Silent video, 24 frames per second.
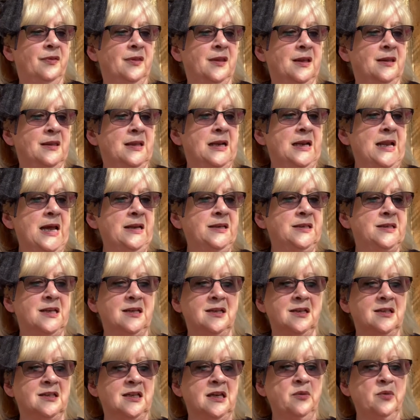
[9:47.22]
The lad did
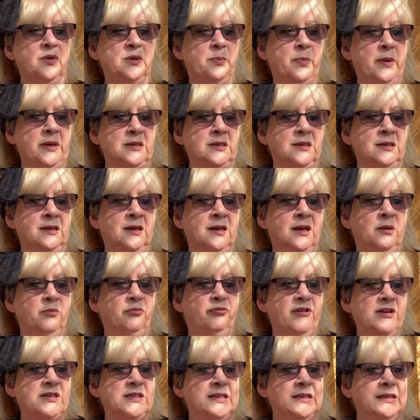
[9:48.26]
as he was bidden, and
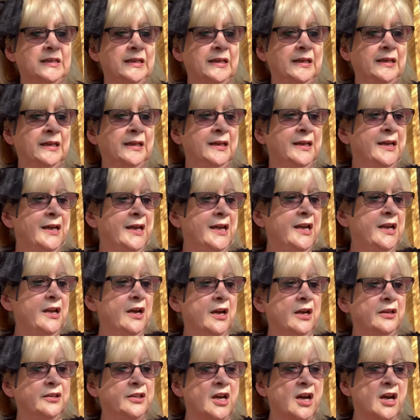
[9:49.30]
presently he
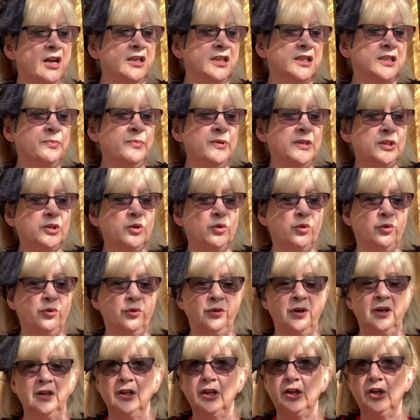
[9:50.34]
heard the huntsman's horn
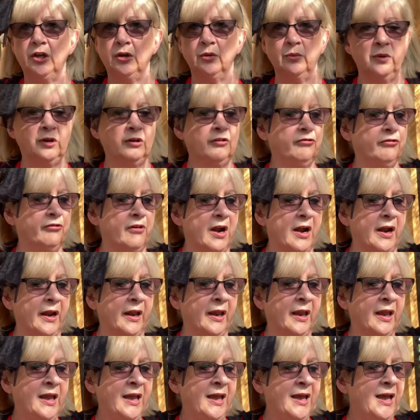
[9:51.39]
and the hue and cry,
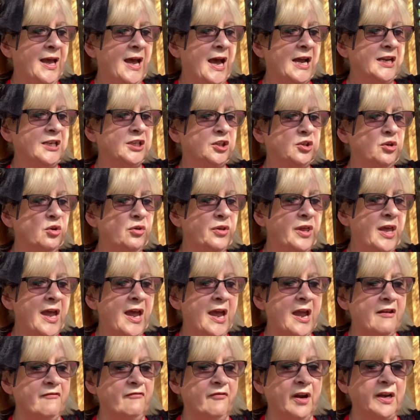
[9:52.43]
and saw the
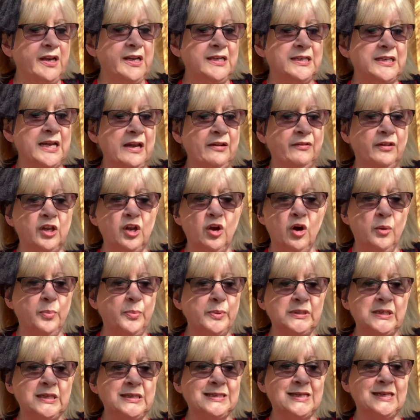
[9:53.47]
hare running down the
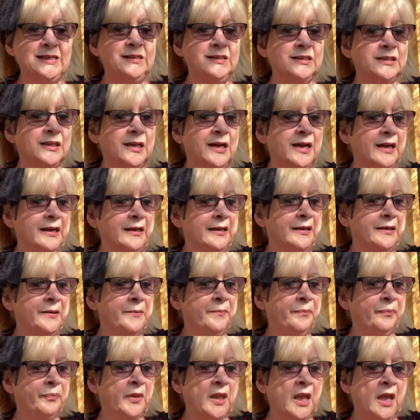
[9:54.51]
opposite hillside,
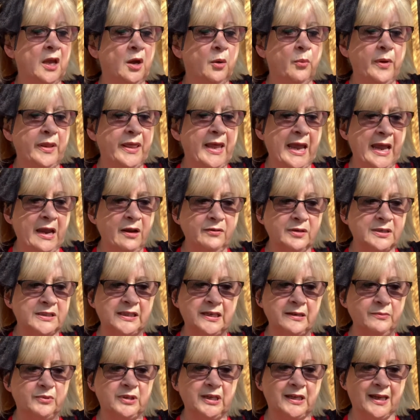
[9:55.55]
where the hounds
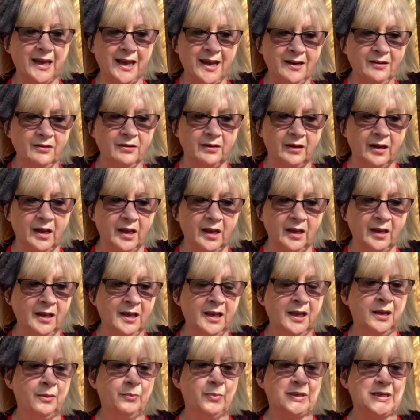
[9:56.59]
seemed to gain on her,
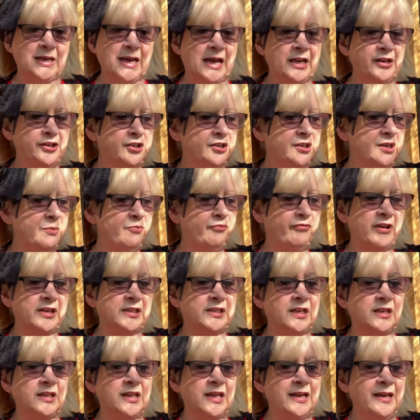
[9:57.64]
but as she
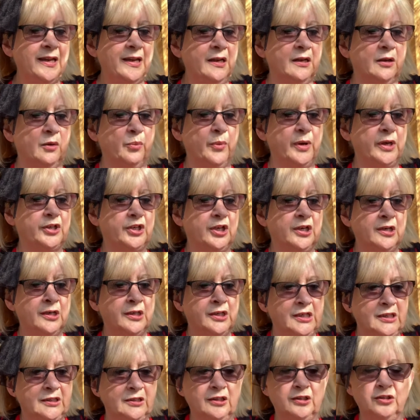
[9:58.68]
breasted the hill on which
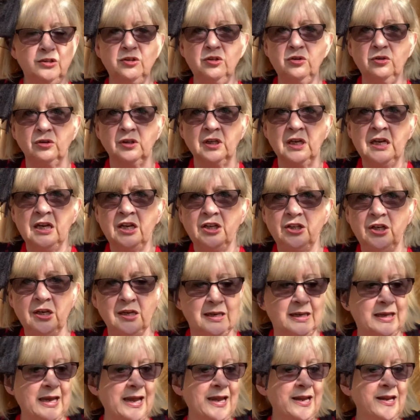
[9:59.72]
he stood, she
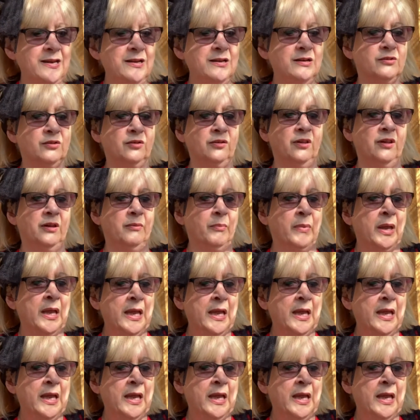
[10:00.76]
gained on them.